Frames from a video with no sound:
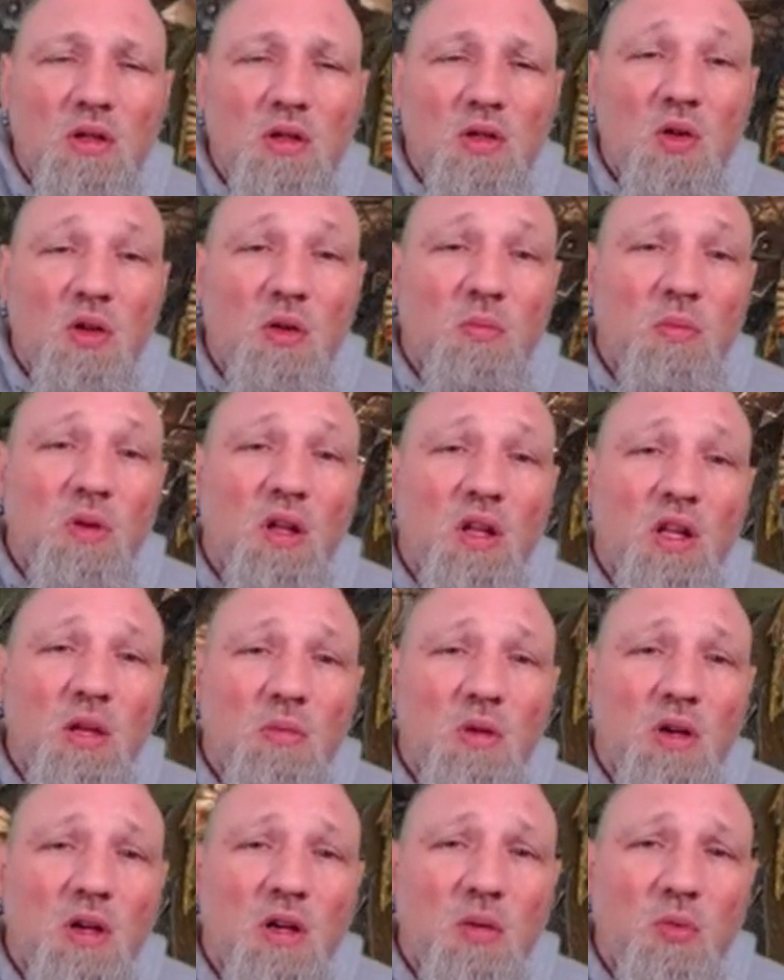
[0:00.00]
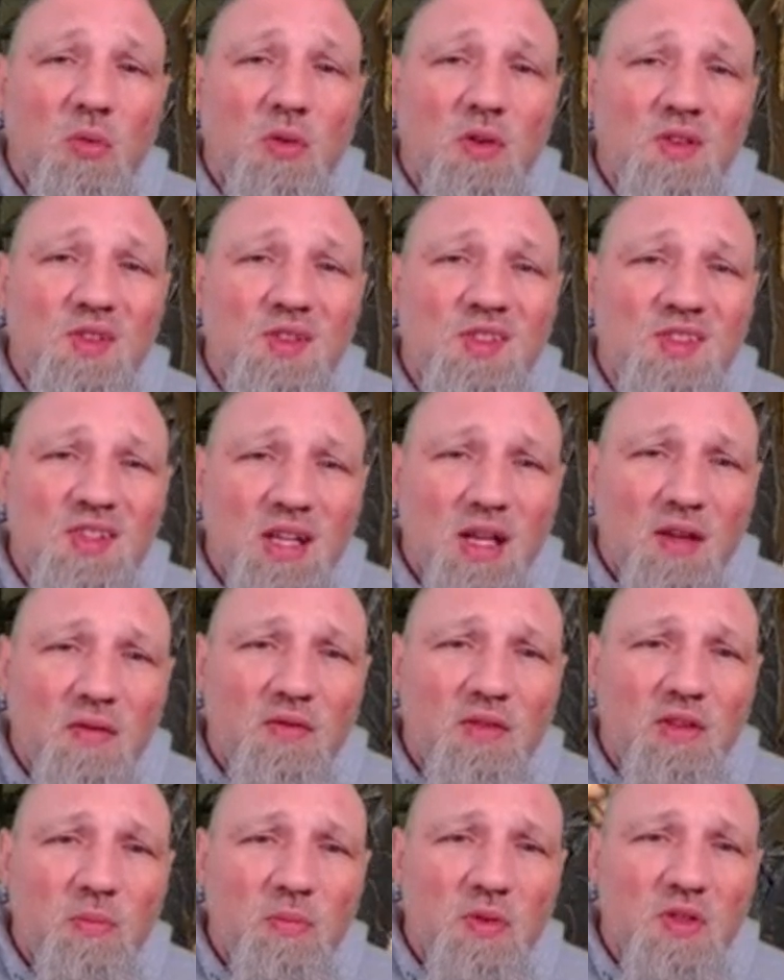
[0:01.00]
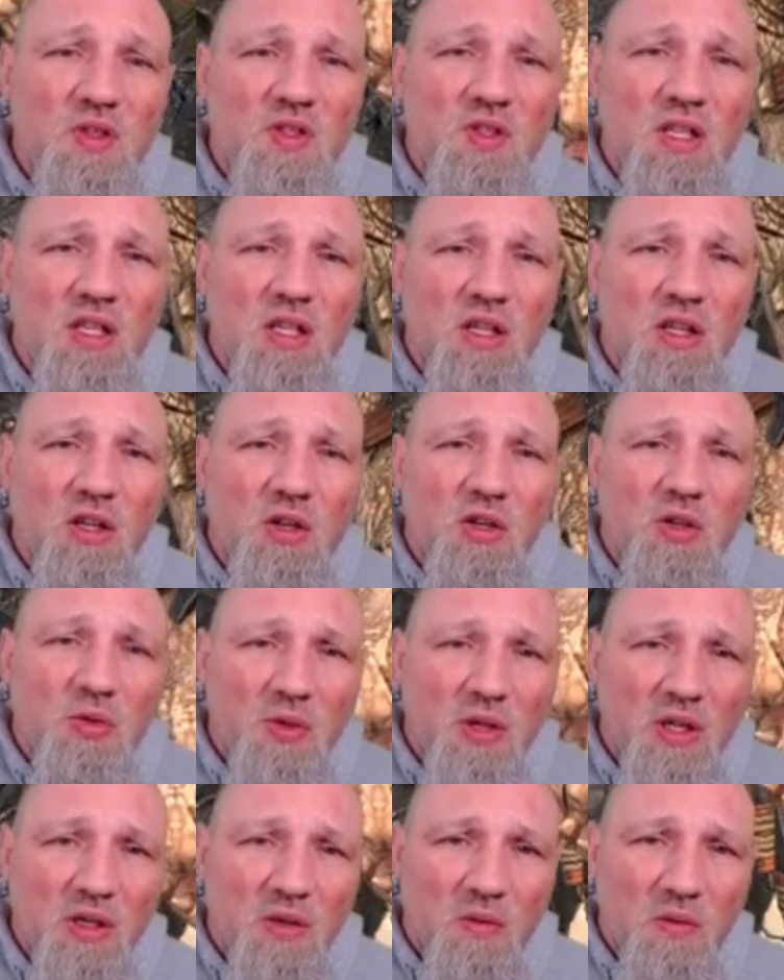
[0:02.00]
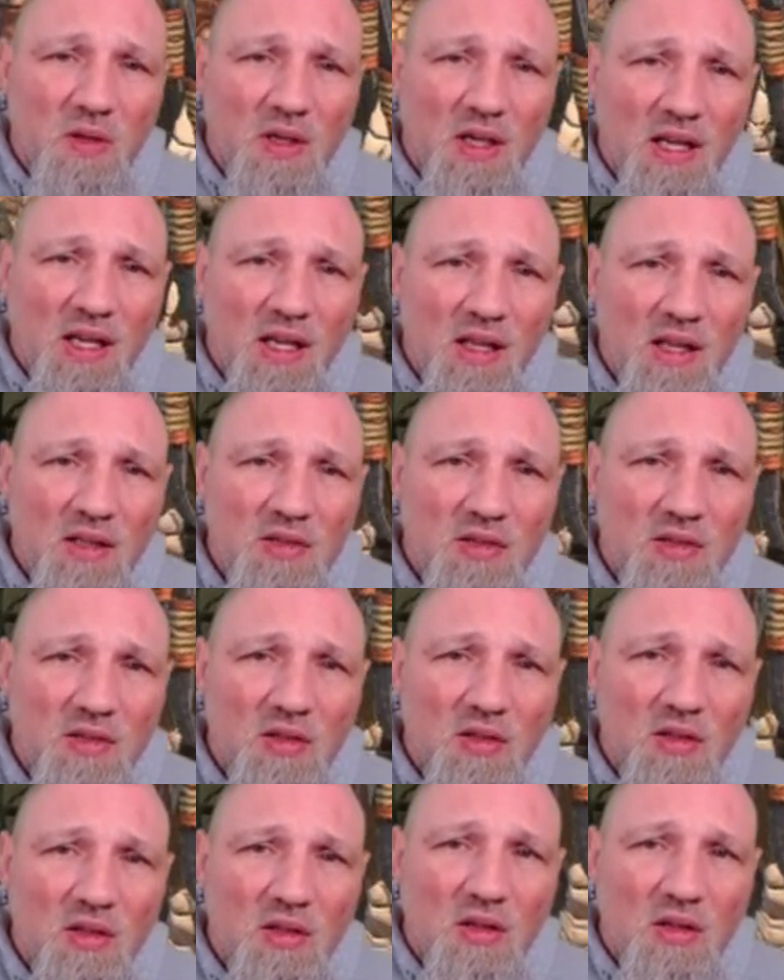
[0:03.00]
you could build him up with 70% crit rate.